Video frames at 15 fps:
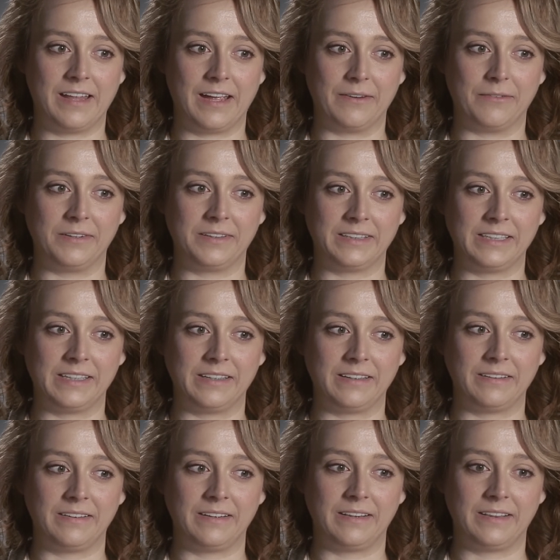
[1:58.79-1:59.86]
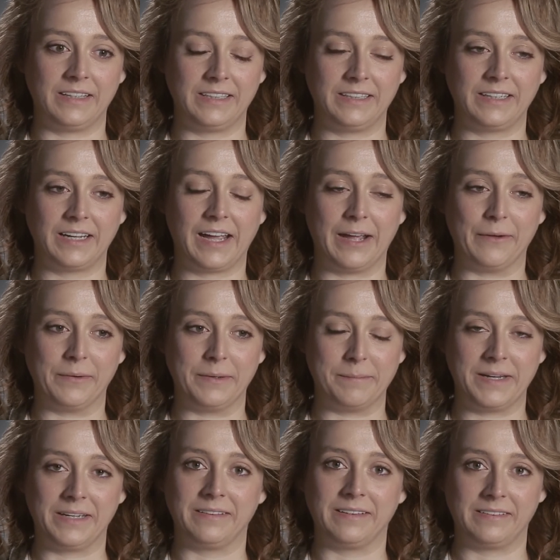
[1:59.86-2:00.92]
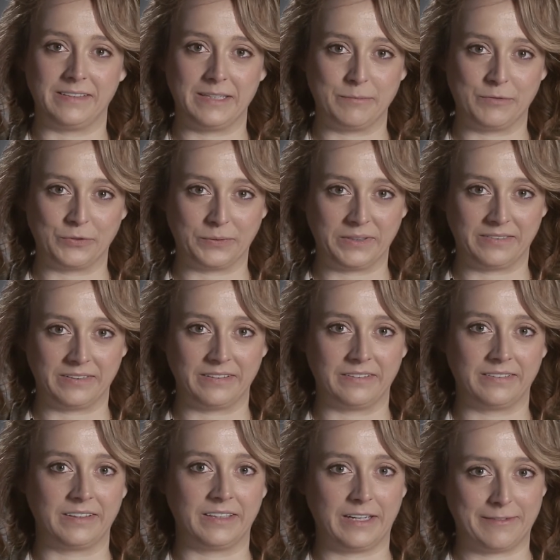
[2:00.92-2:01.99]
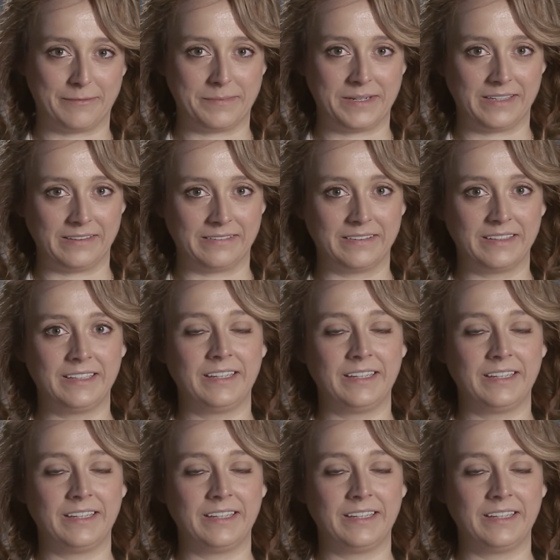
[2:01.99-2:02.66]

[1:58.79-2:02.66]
I really think I would make the same choices that I've made